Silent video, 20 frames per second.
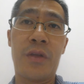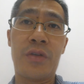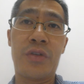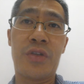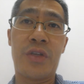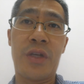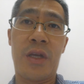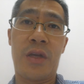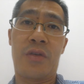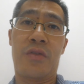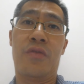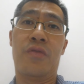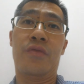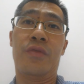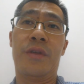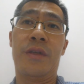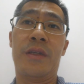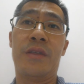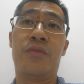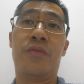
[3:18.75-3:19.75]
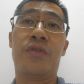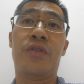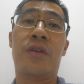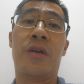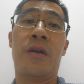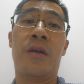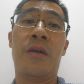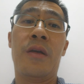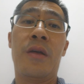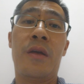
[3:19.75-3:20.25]
shareholders, which
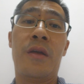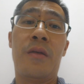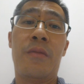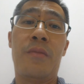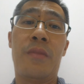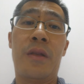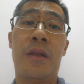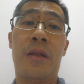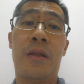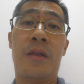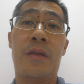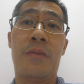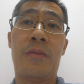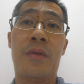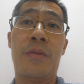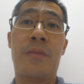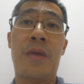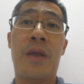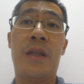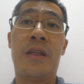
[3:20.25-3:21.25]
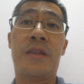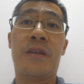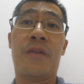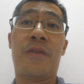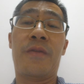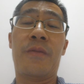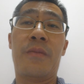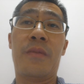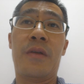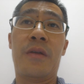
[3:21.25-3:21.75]
are the mains
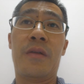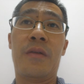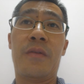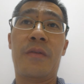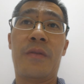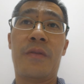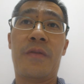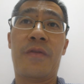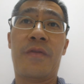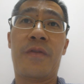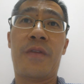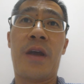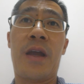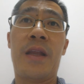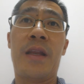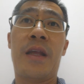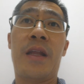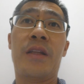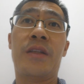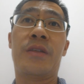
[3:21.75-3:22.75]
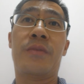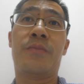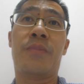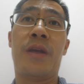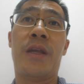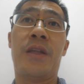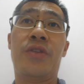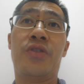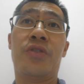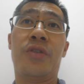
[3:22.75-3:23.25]
of finance,
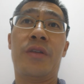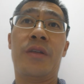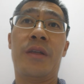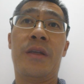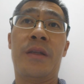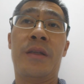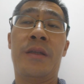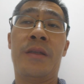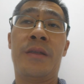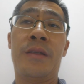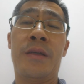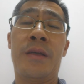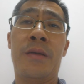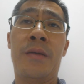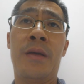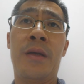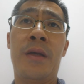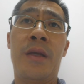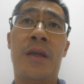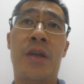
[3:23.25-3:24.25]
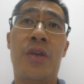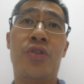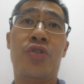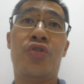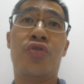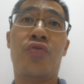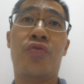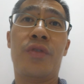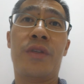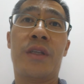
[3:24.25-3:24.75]
pension, and
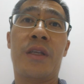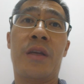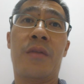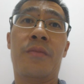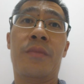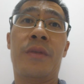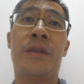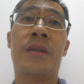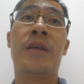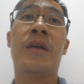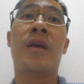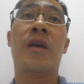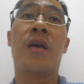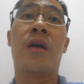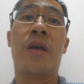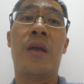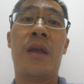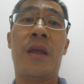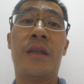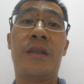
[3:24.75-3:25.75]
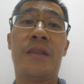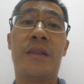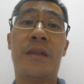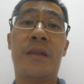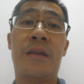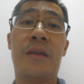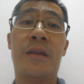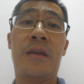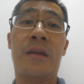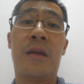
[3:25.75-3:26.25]
insurance companies,
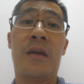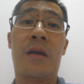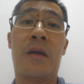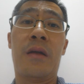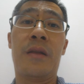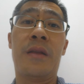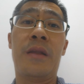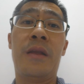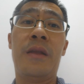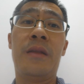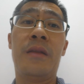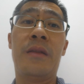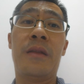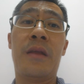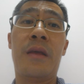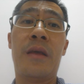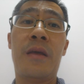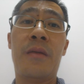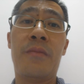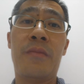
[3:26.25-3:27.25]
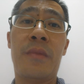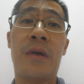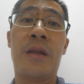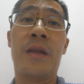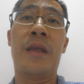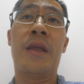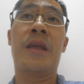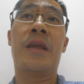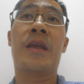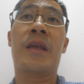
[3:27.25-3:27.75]
their
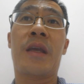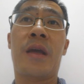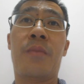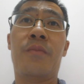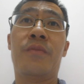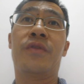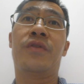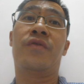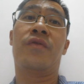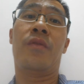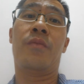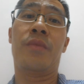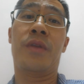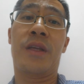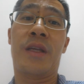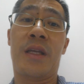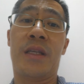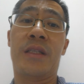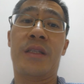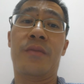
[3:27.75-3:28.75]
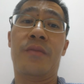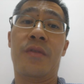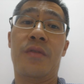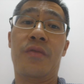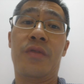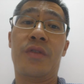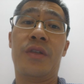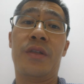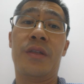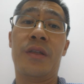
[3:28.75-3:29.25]
money comes from the
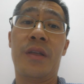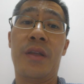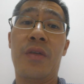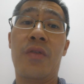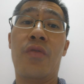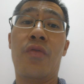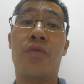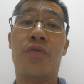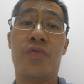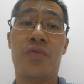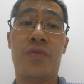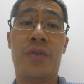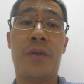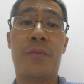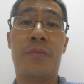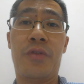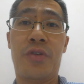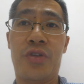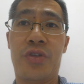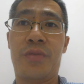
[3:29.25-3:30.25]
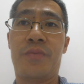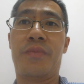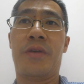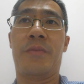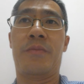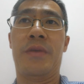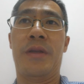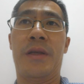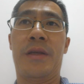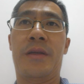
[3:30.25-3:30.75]
customer, which is the ordinary British
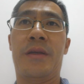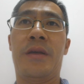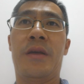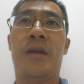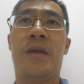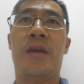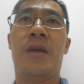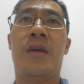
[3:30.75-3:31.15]
public.